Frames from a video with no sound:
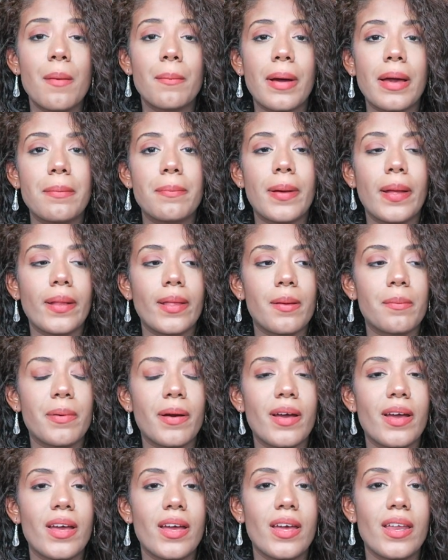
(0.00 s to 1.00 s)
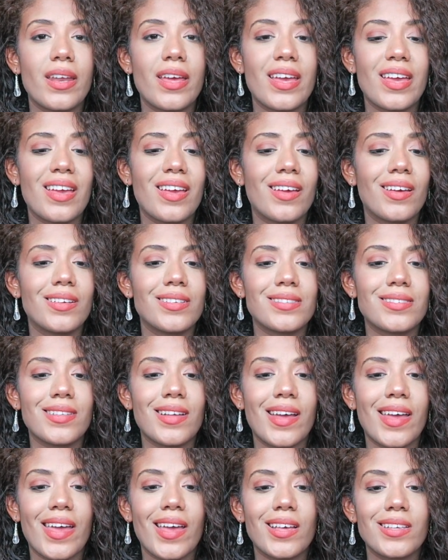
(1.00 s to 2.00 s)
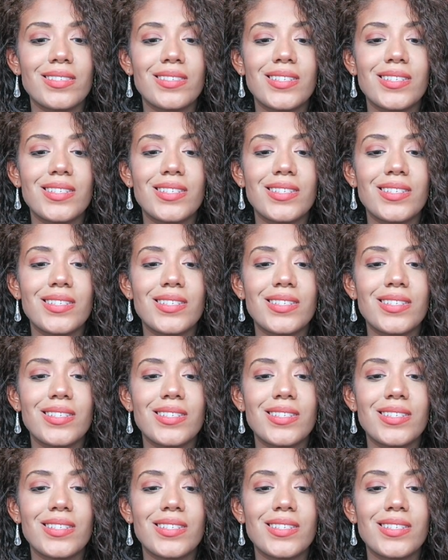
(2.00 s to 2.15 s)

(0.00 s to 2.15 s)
my belly button is like